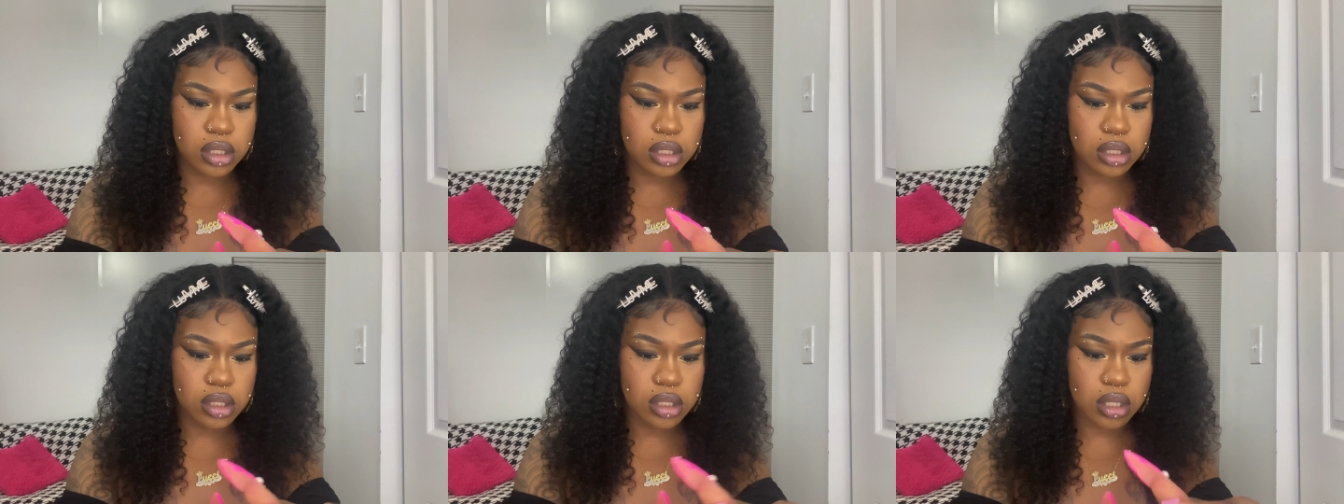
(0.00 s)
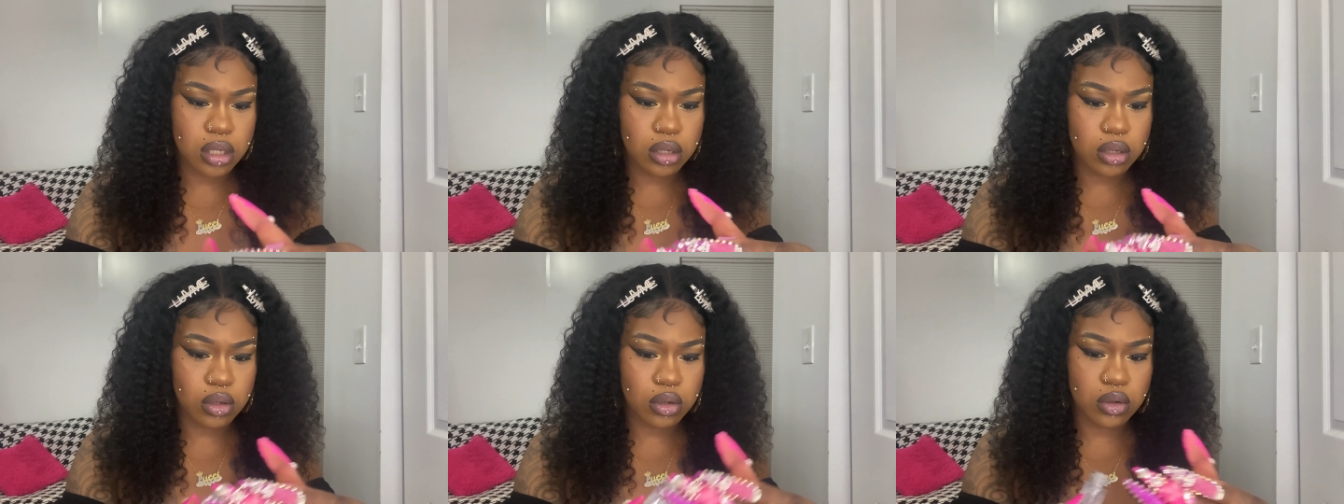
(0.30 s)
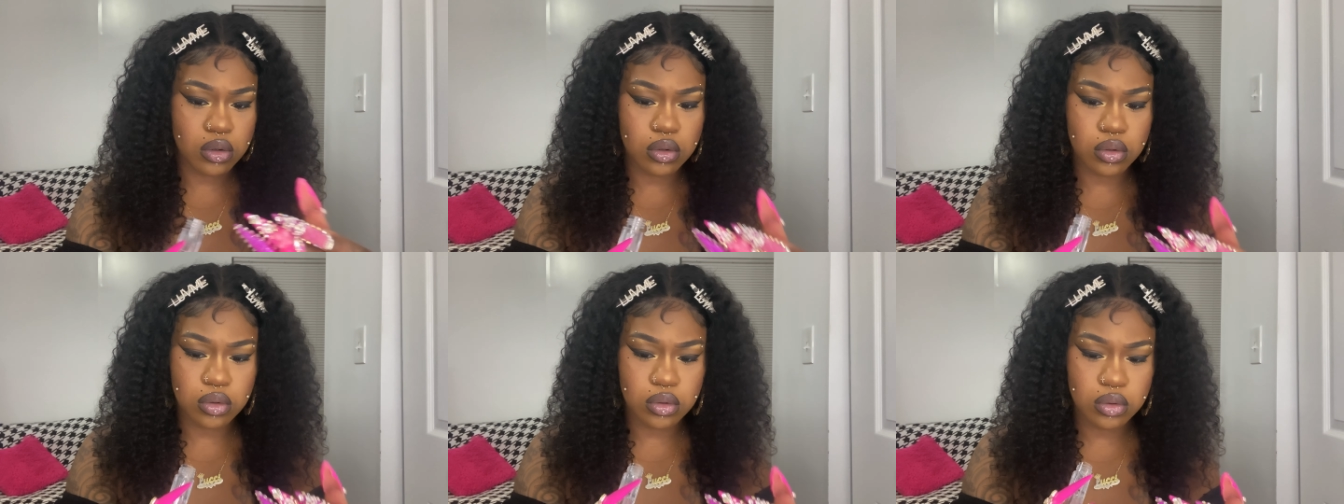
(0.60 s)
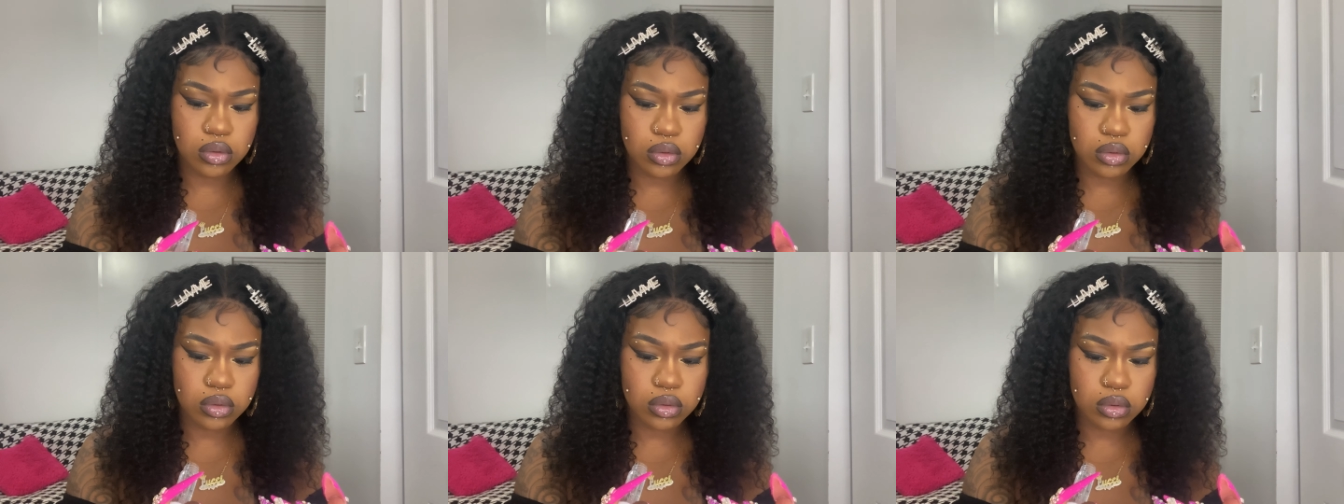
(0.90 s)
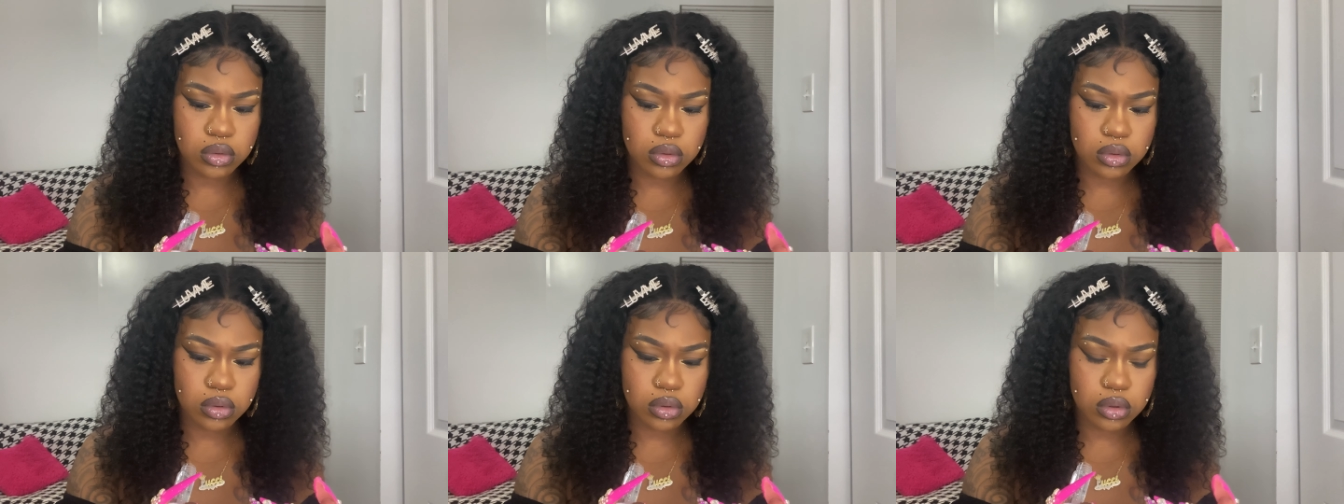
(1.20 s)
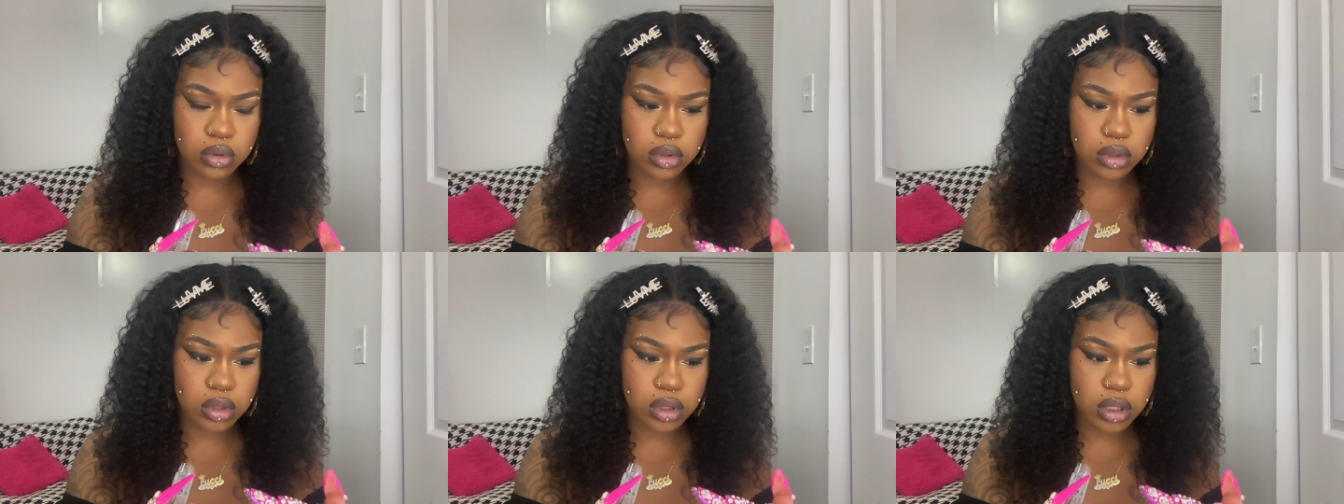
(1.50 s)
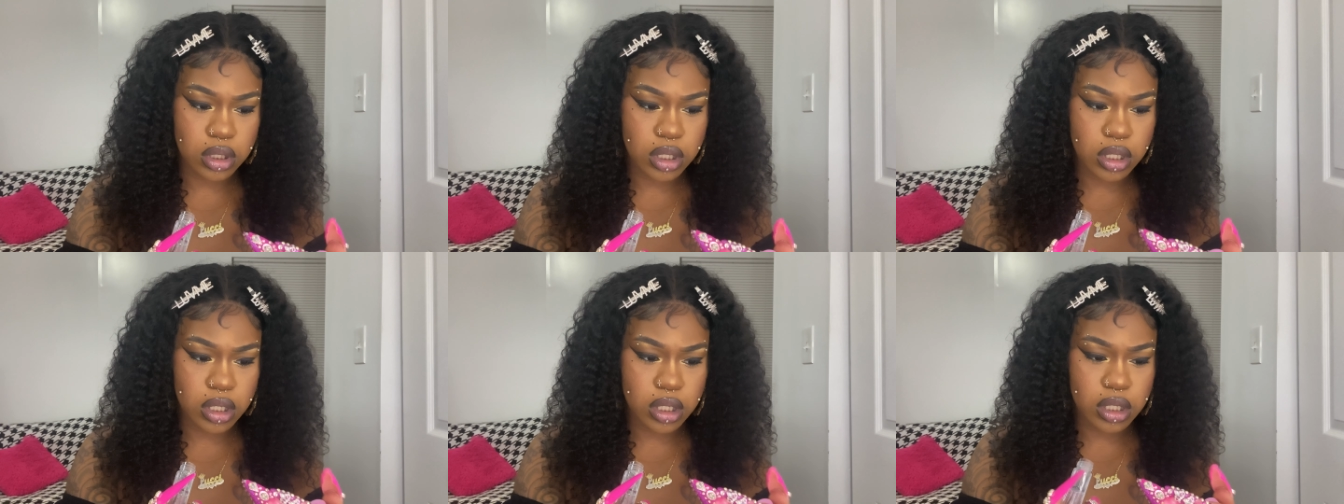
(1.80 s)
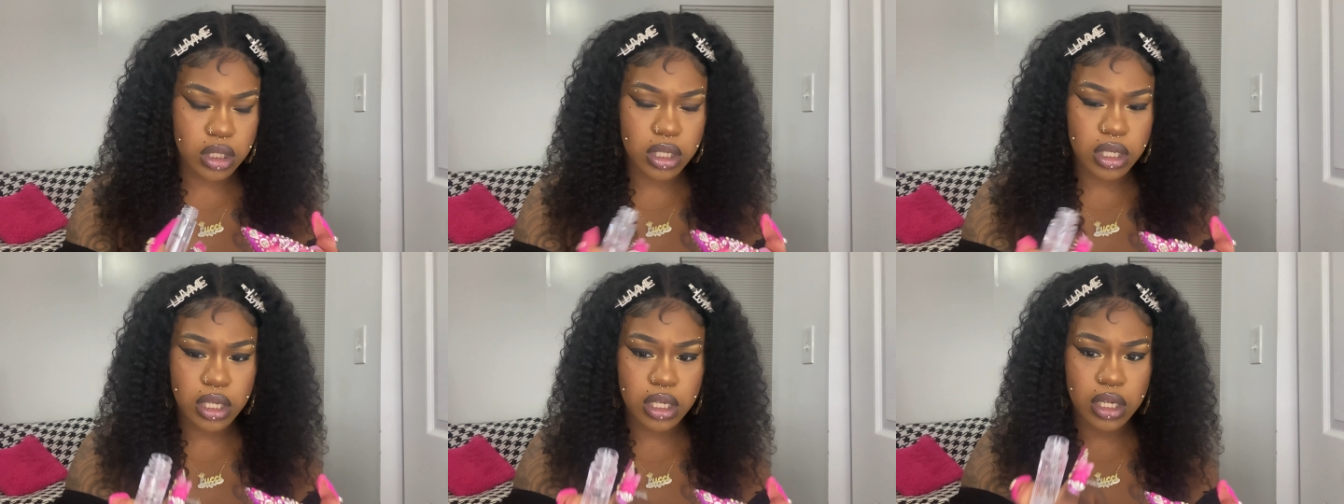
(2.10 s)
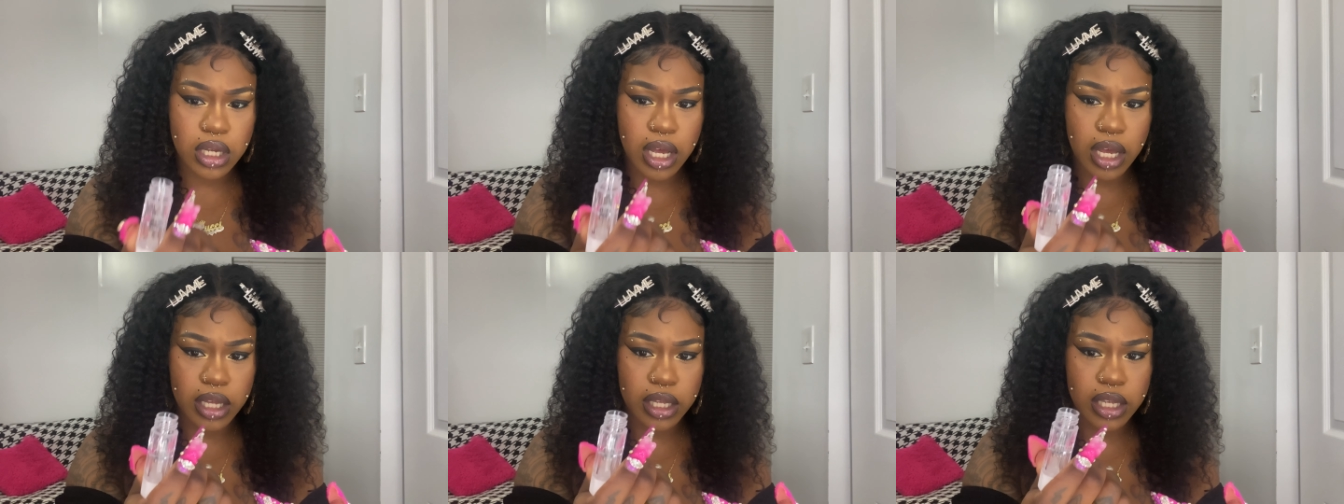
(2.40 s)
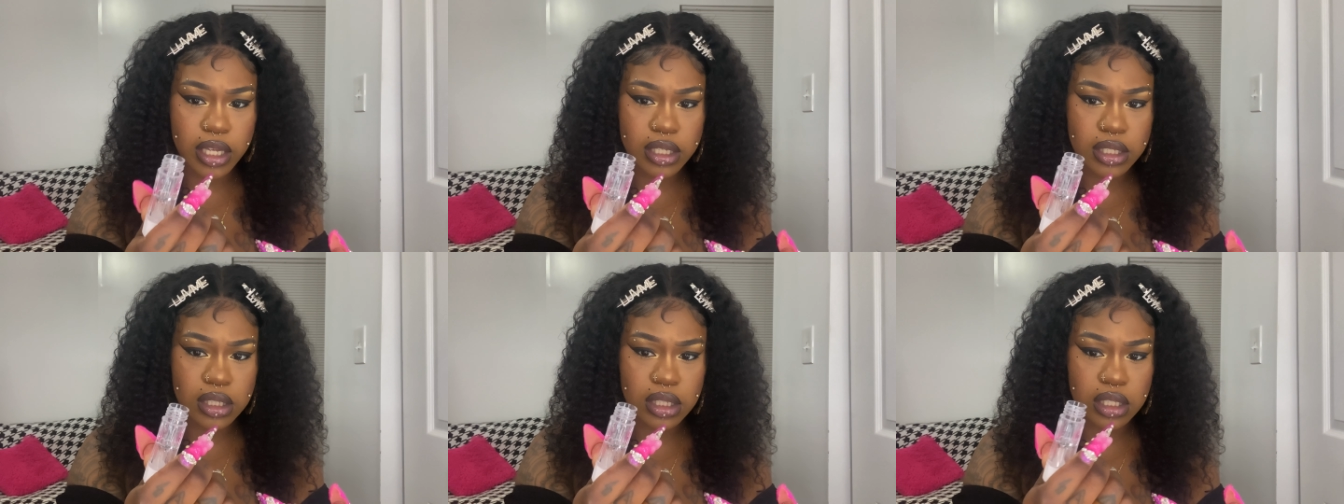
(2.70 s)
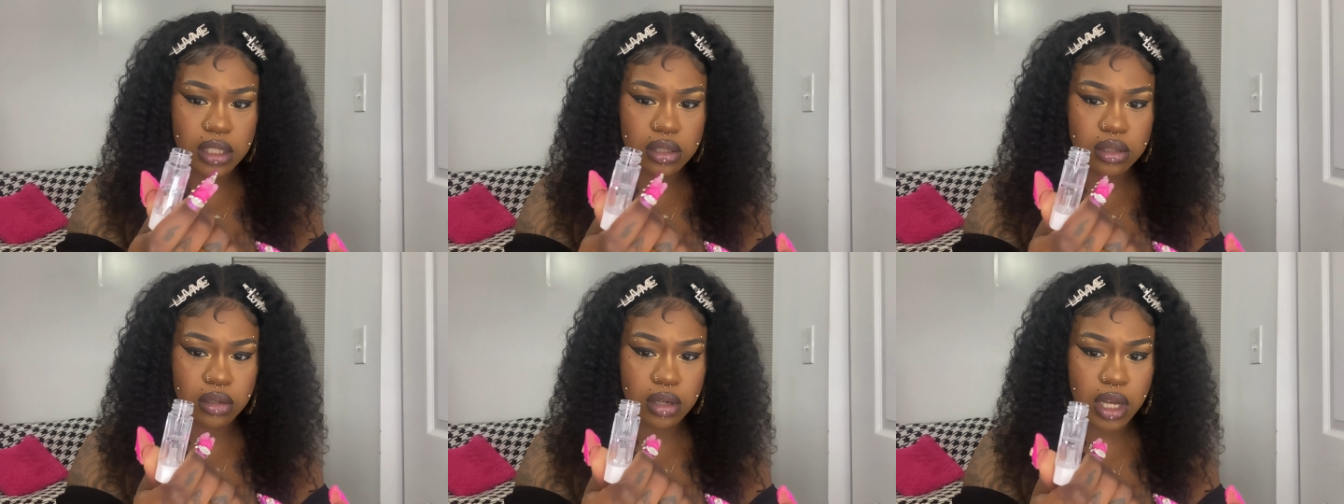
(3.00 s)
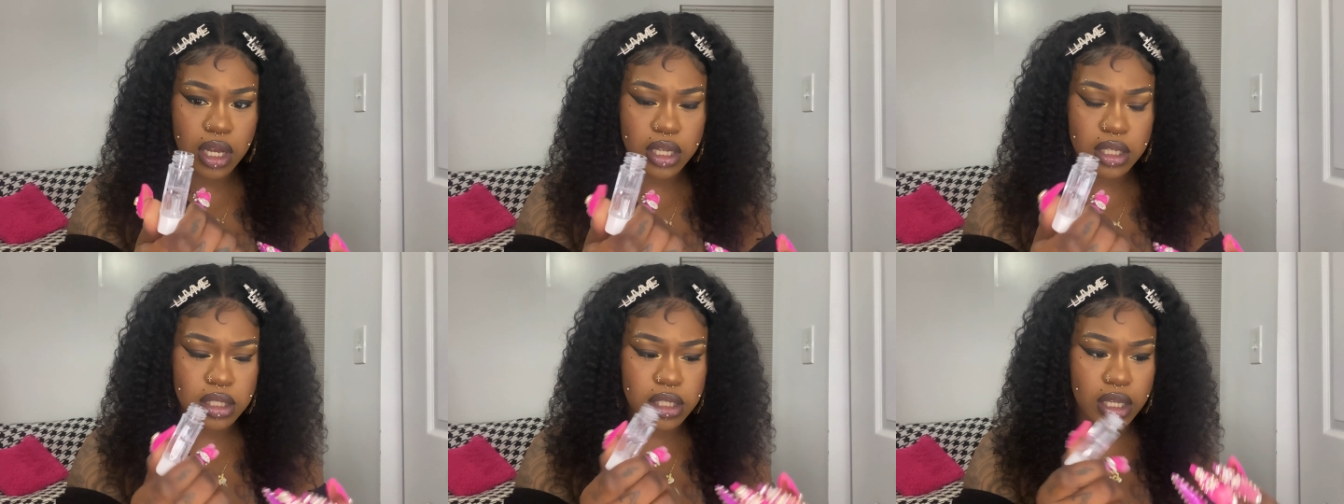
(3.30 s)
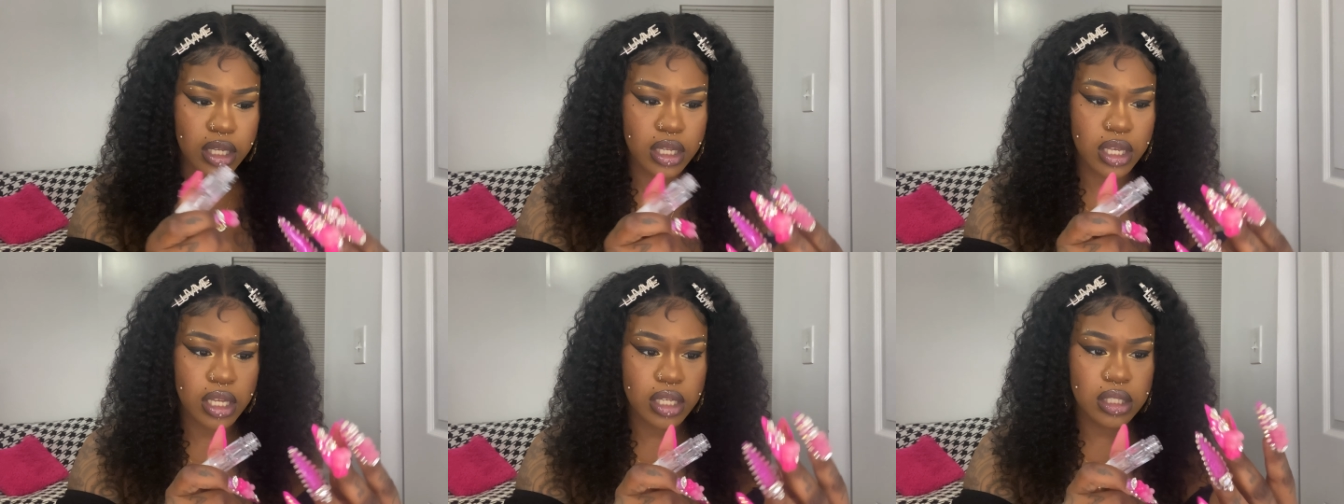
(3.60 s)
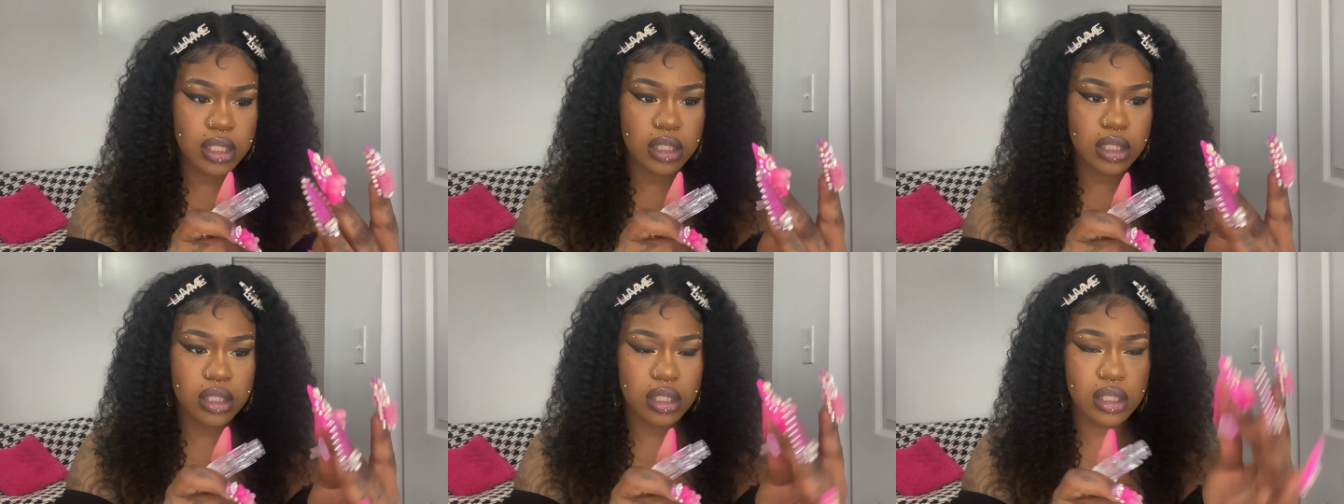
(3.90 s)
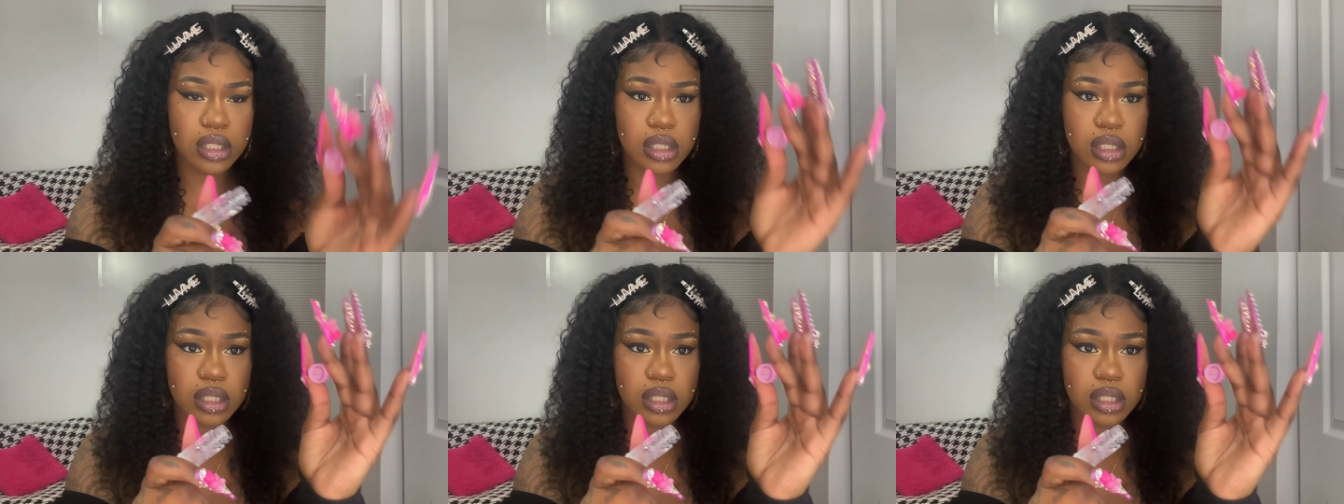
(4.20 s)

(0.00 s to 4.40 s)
So yeah, I guess these are contact cases.